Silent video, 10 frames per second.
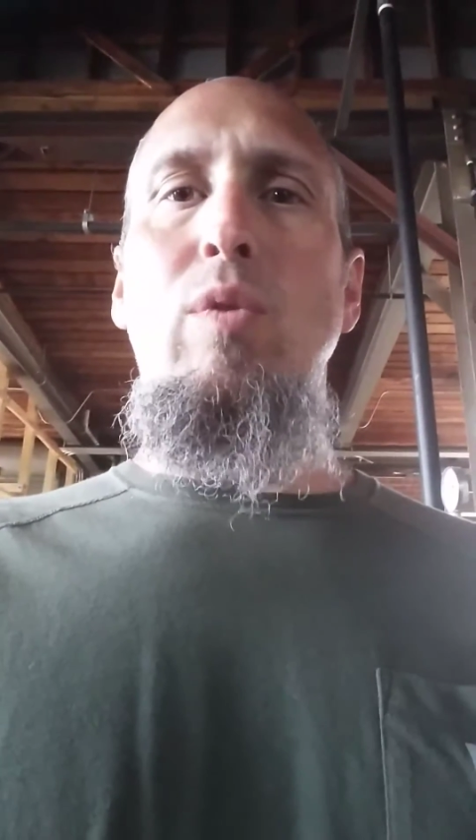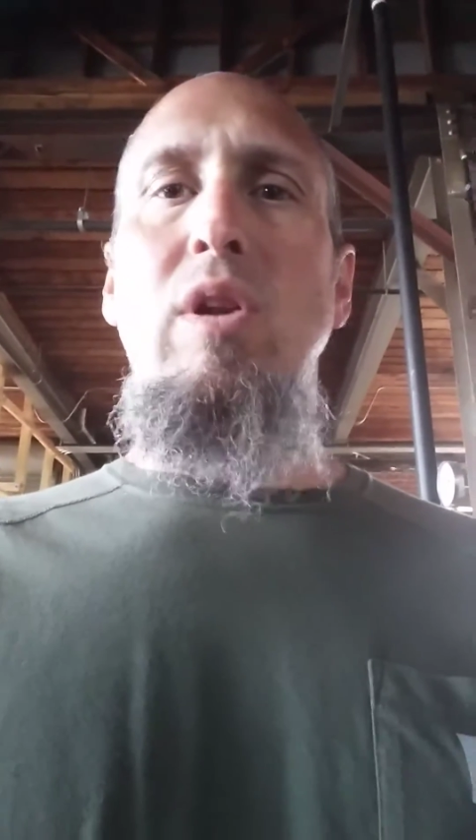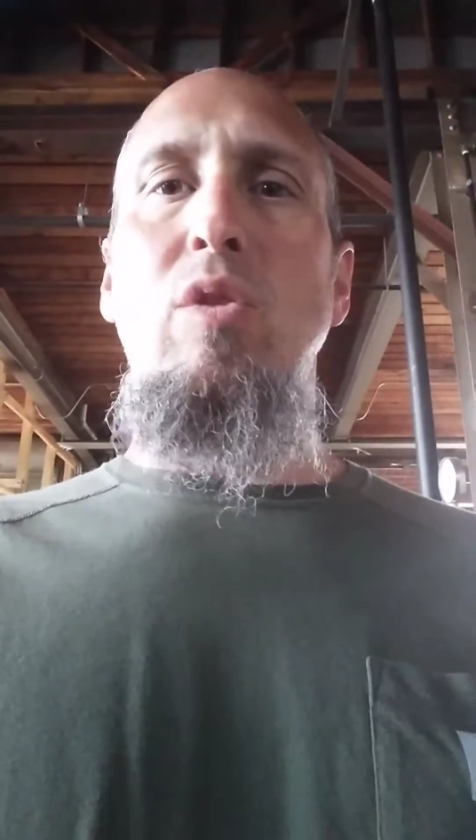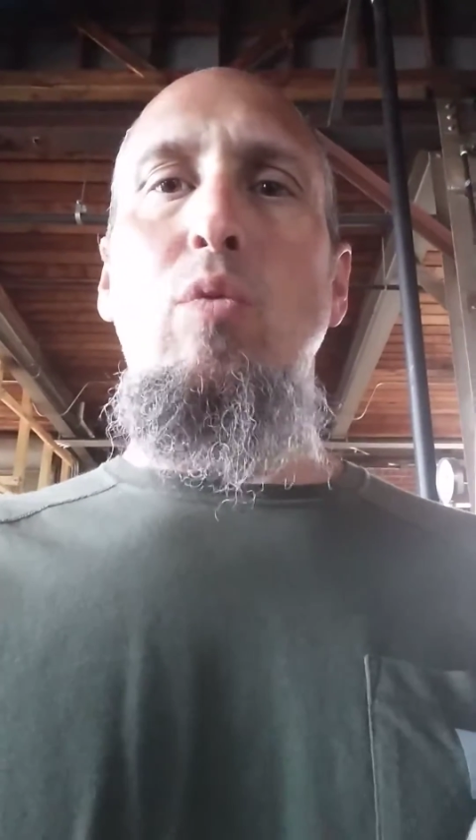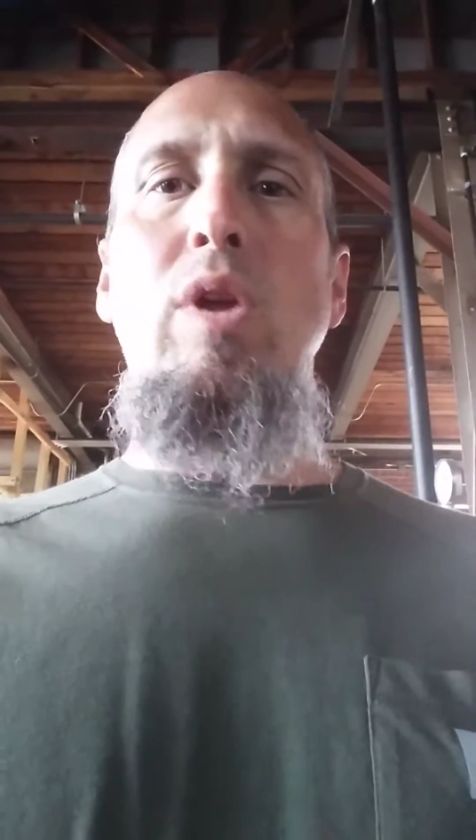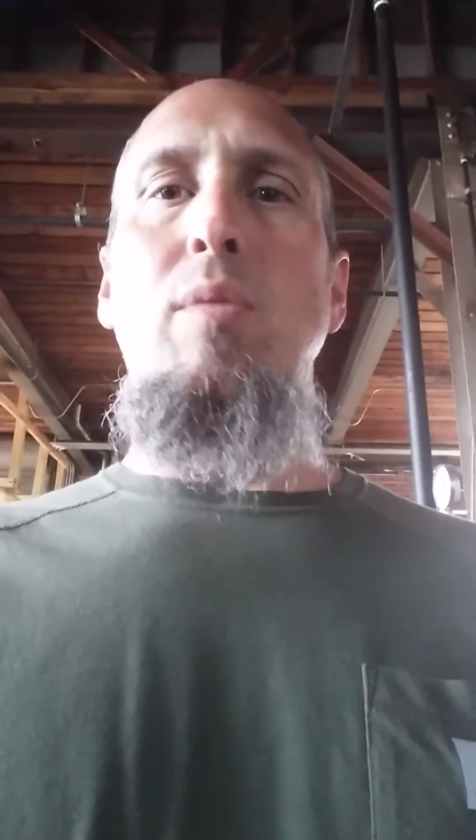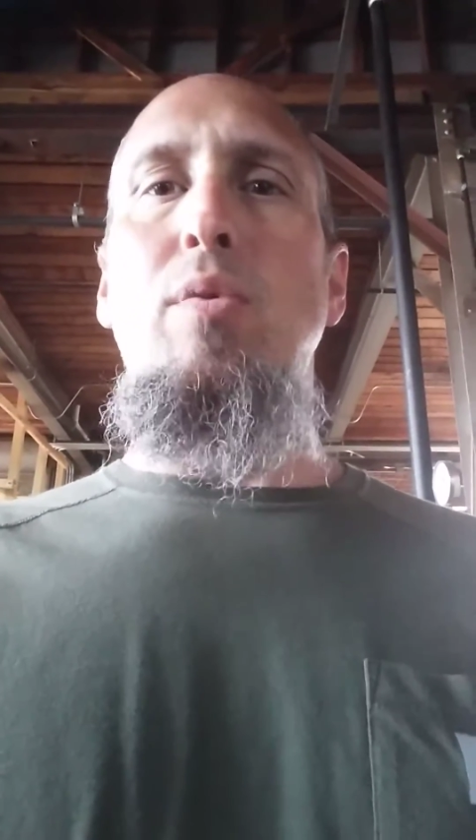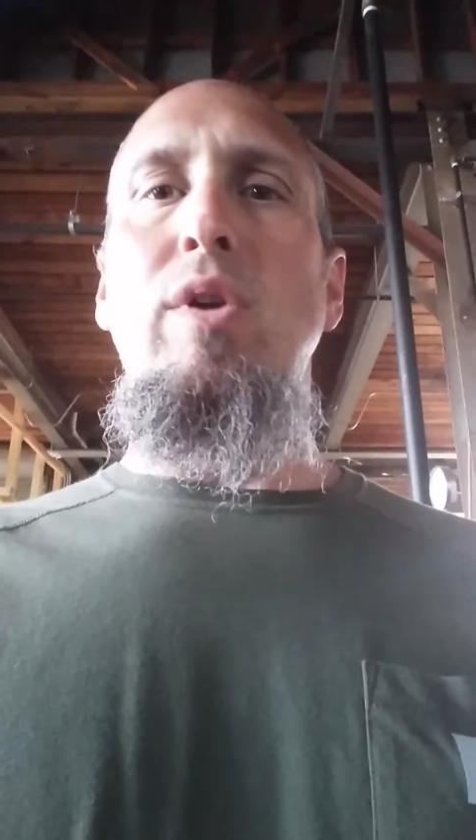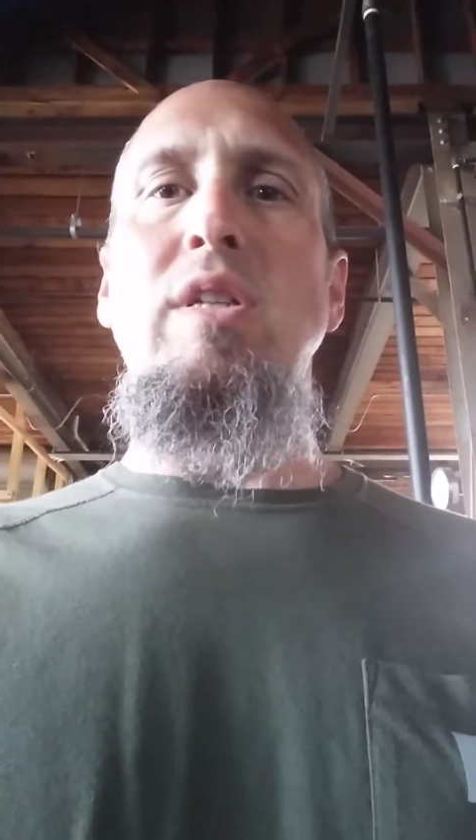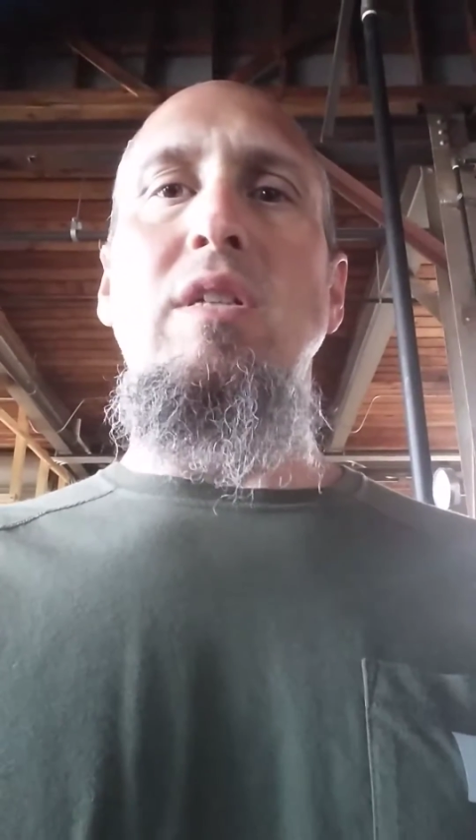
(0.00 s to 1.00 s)
where the weak
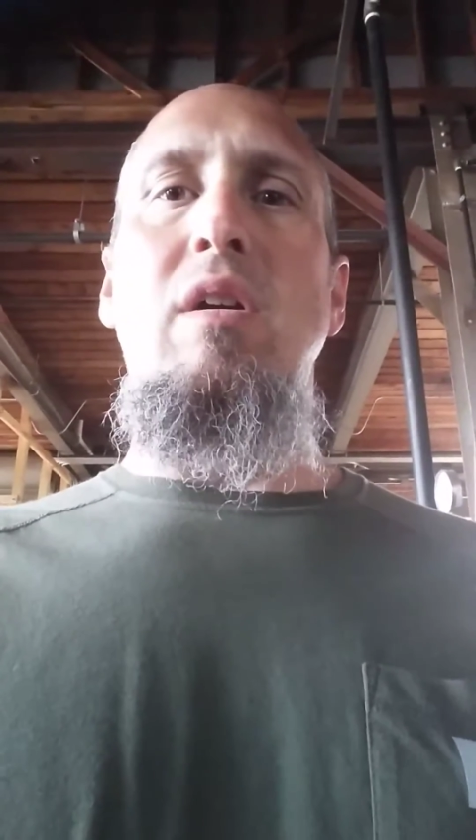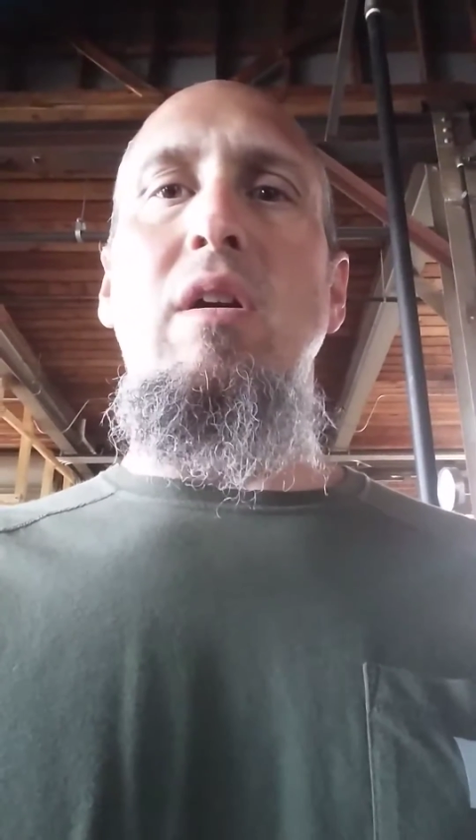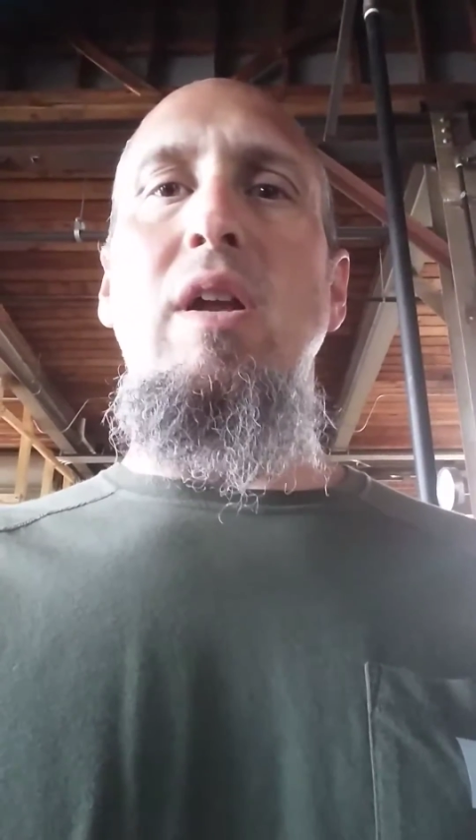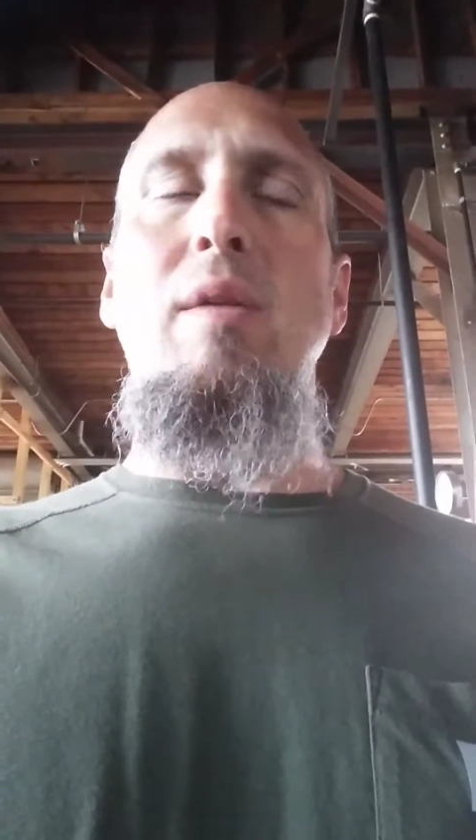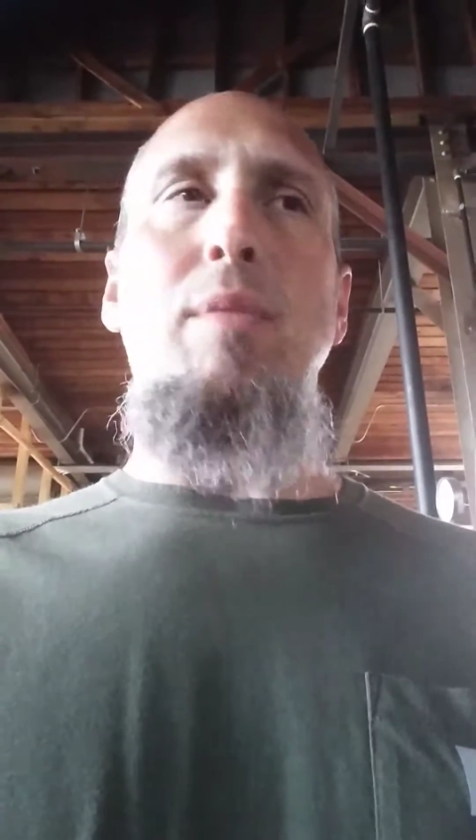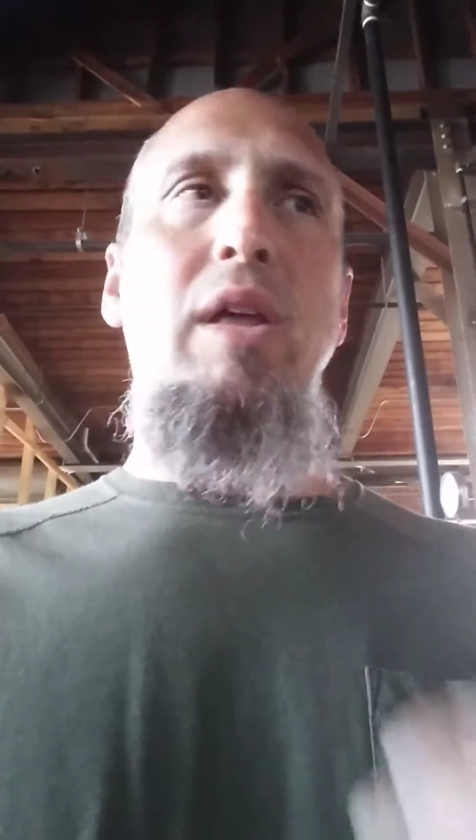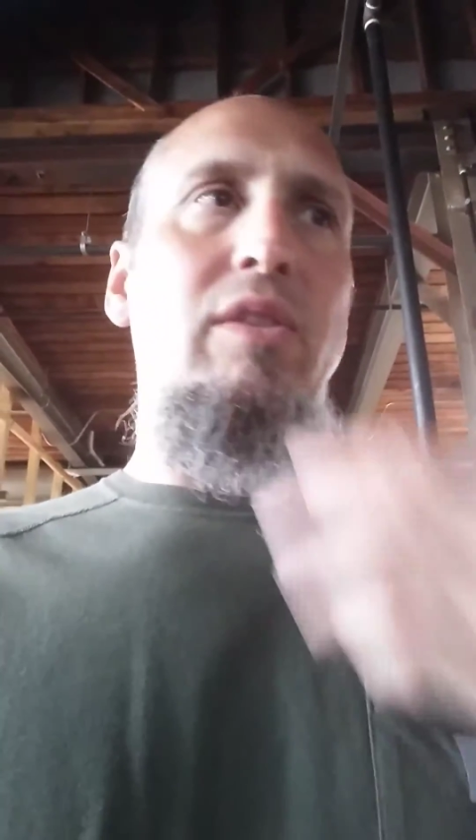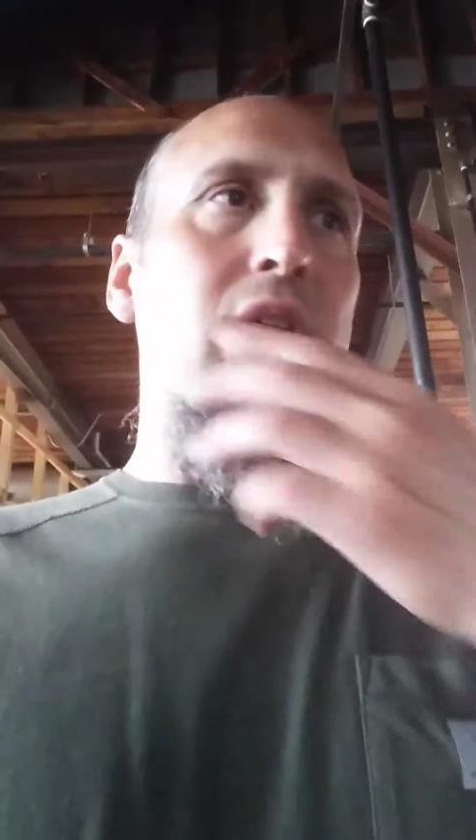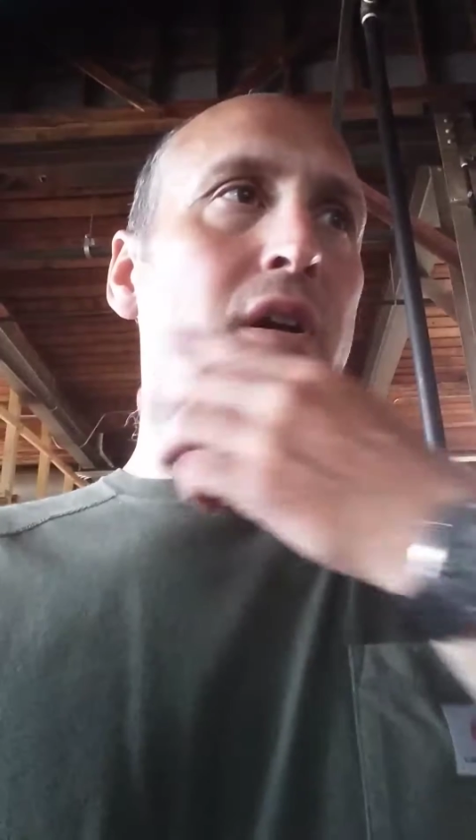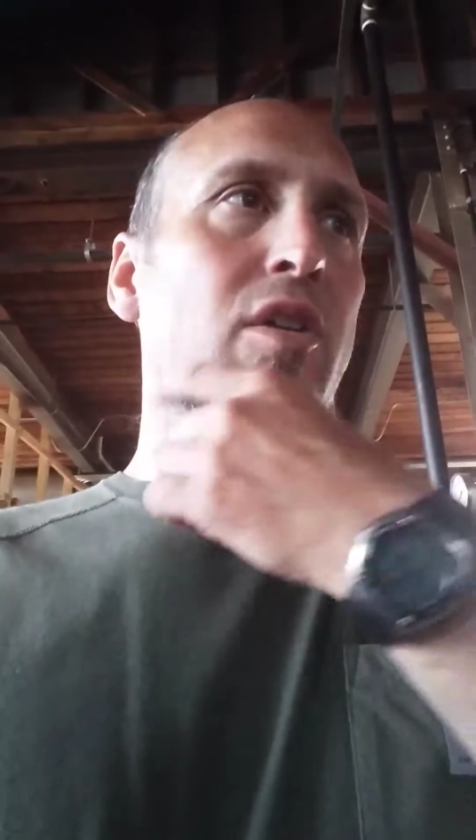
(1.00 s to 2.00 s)
points are in a
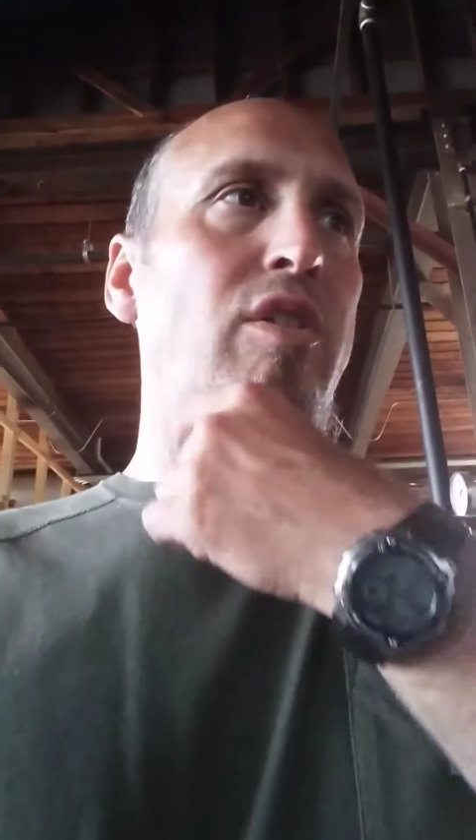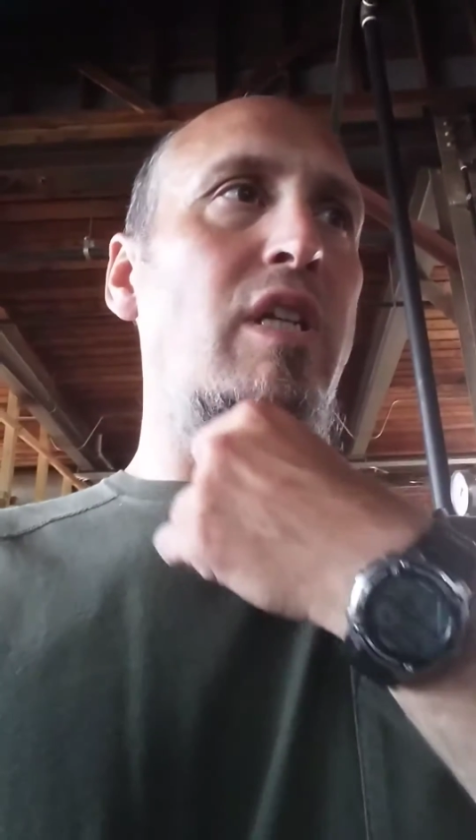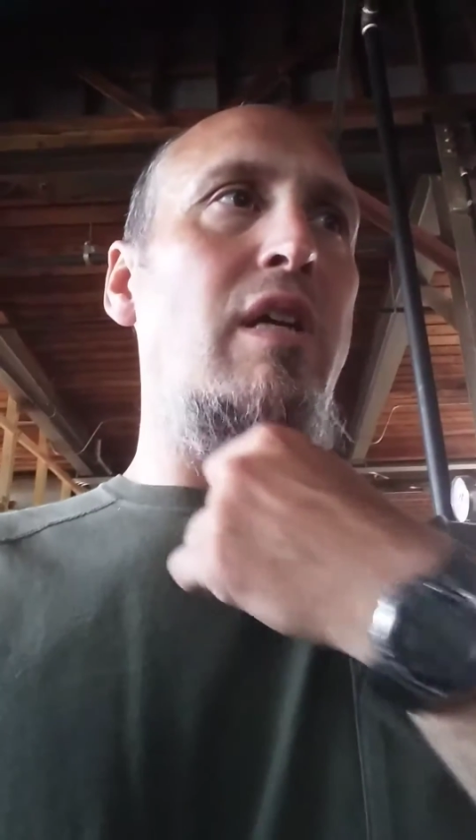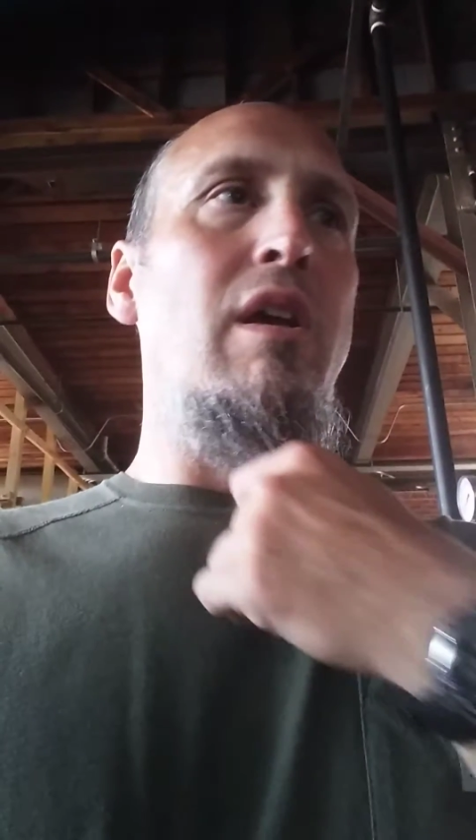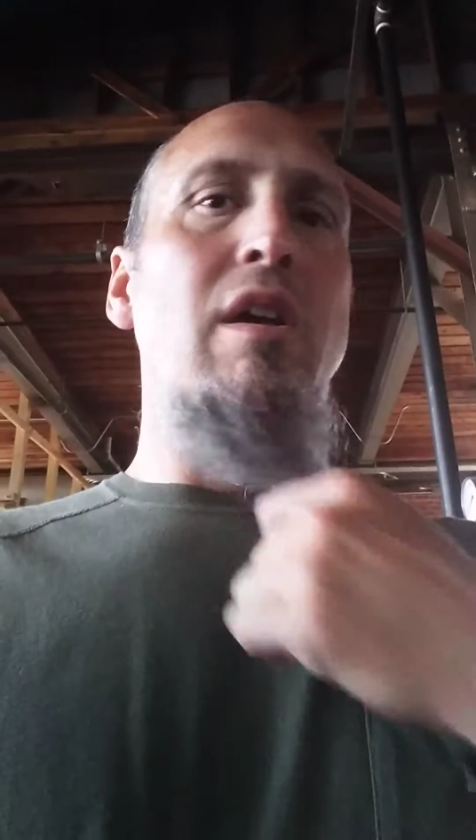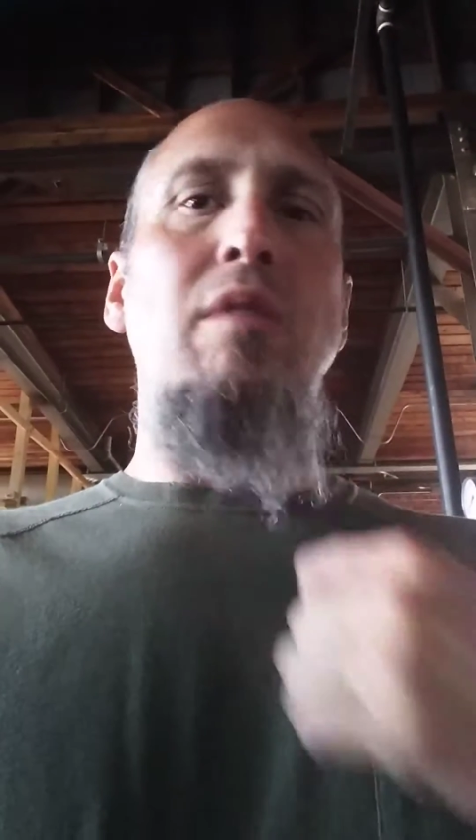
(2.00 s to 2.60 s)
methodology